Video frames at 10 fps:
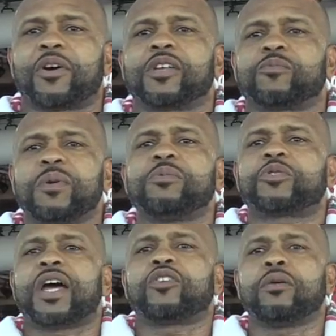because we were
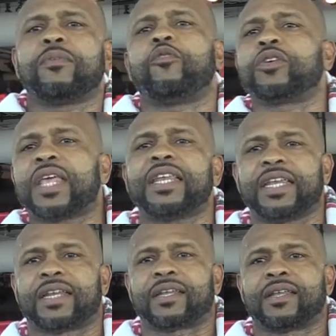trying to do it before they
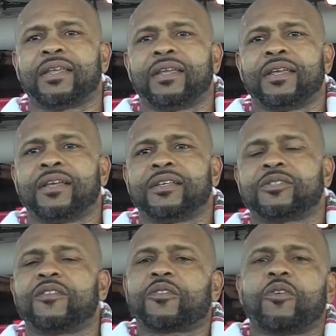did.
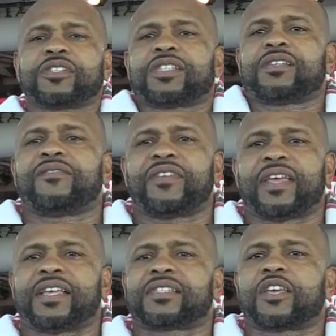So of course it's an event.
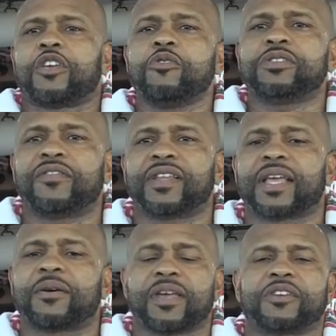It's a huge event
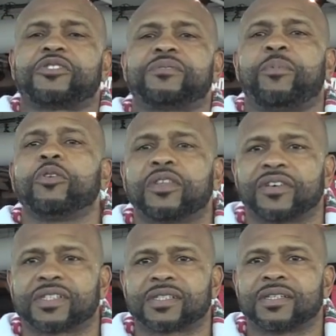that interests both of
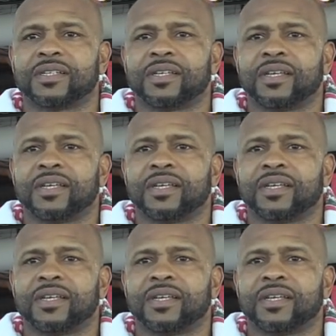us.